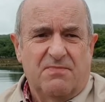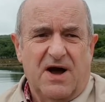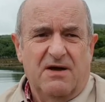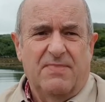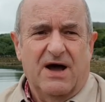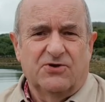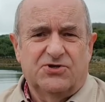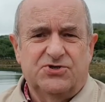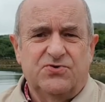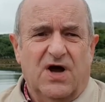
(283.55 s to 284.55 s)
by
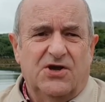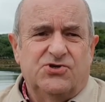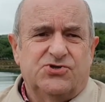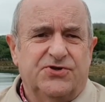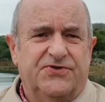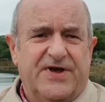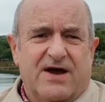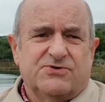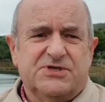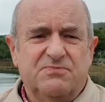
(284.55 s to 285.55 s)
about
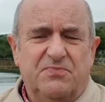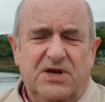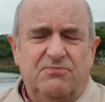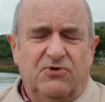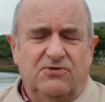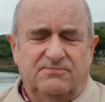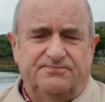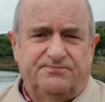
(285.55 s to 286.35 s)
200,000 people.